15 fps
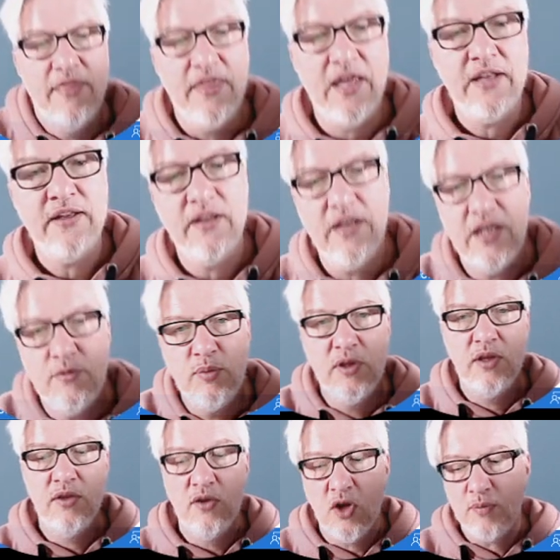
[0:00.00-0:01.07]
and then
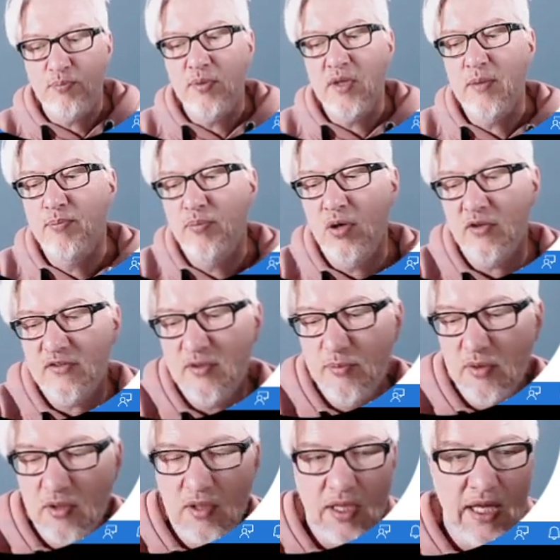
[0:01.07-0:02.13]
it will not be
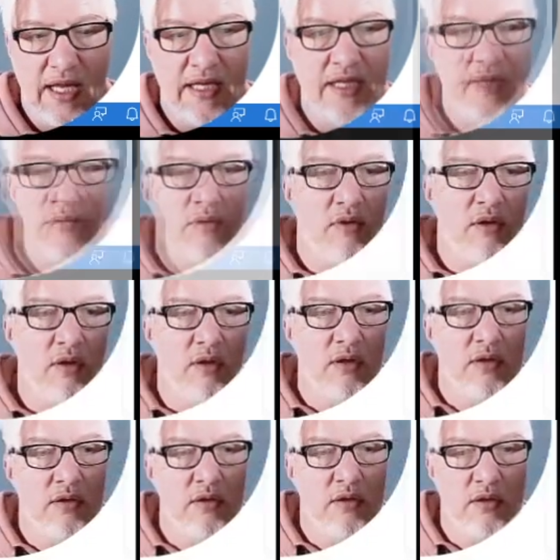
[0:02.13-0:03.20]
possible
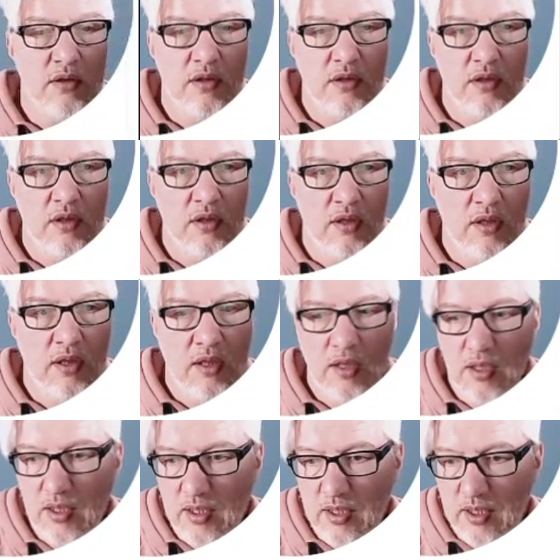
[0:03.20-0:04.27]
anymore
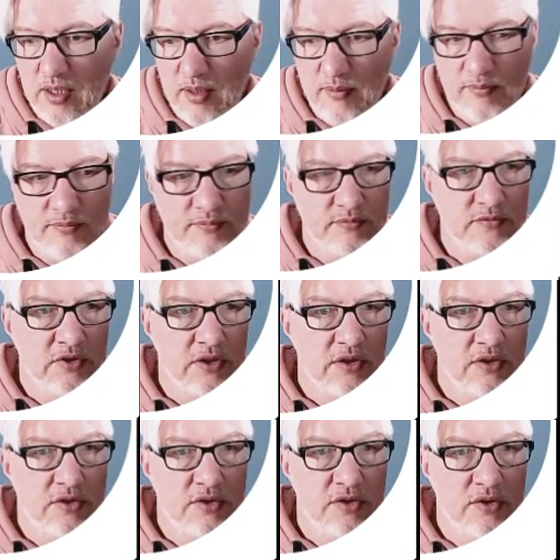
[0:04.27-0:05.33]
um,
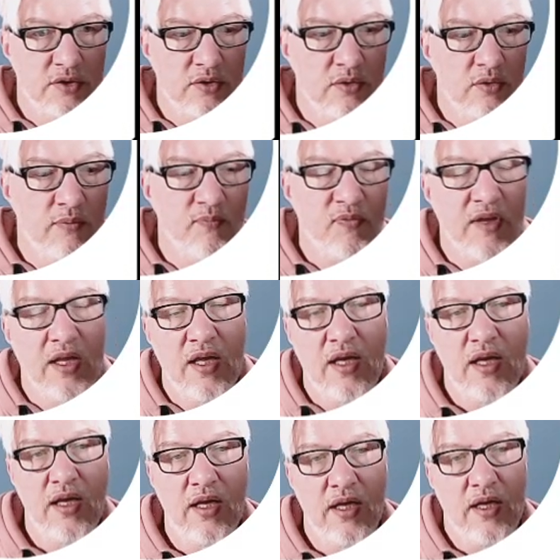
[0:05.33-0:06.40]
to
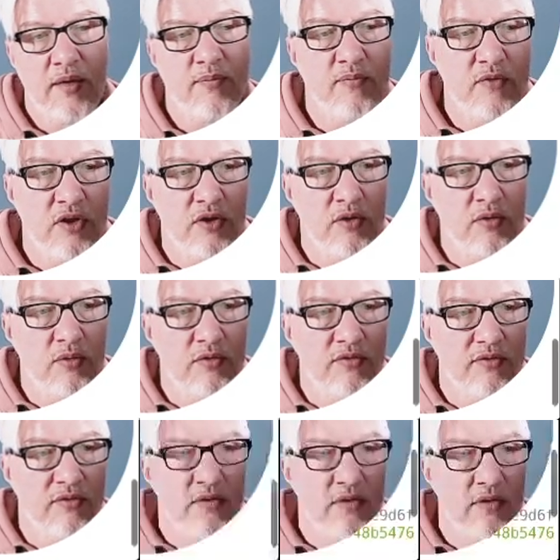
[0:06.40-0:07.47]
um,
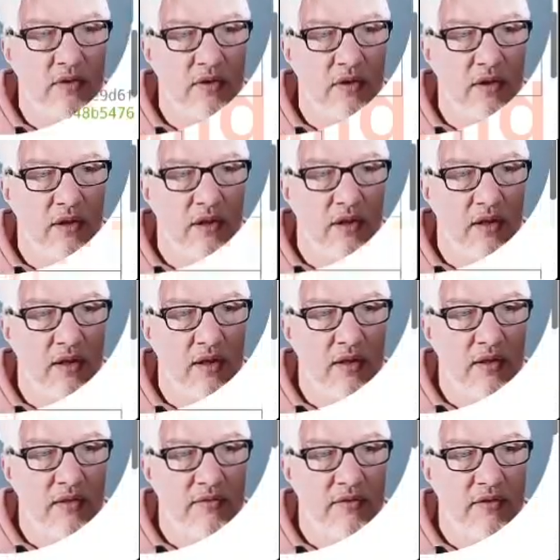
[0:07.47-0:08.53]
use
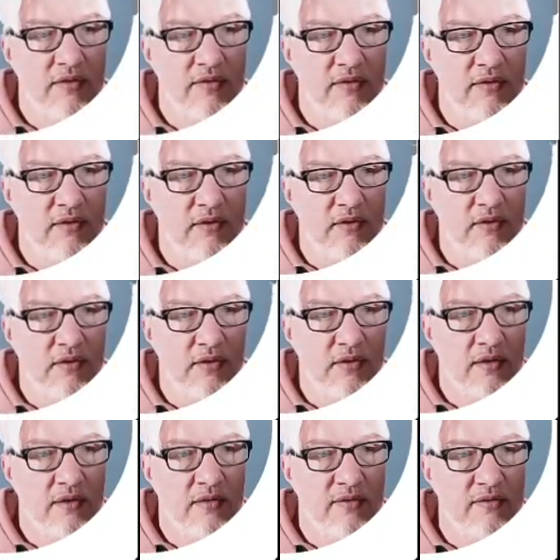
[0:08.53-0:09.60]
this
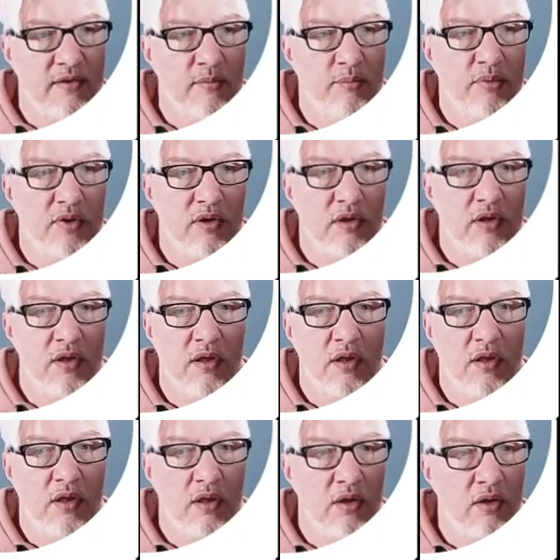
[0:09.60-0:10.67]
simple